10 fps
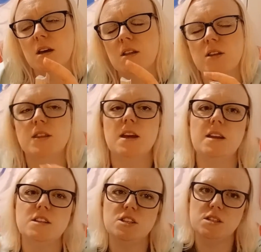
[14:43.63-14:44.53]
that
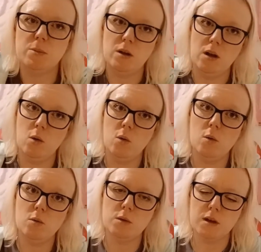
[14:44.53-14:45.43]
energy is a bit like,
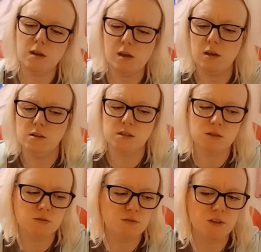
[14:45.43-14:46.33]
oh God,
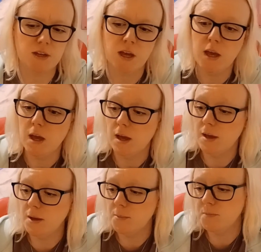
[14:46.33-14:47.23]
sort of thing.
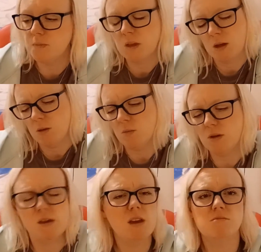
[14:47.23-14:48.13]
But yeah,